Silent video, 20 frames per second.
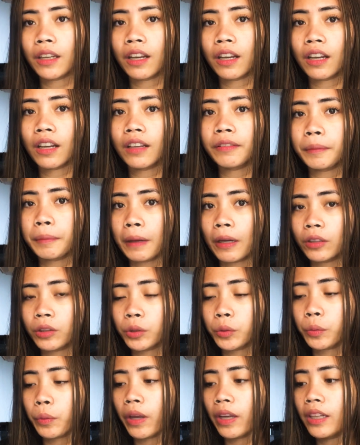of about
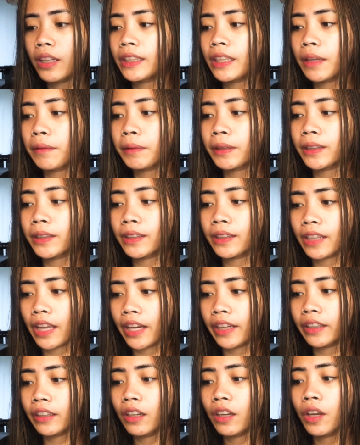20 cm
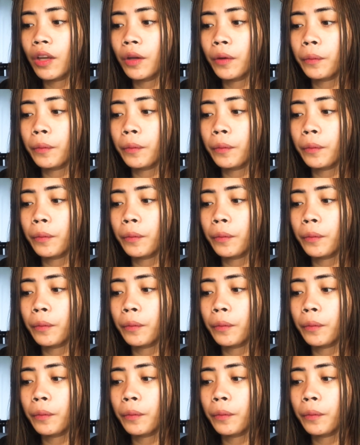desired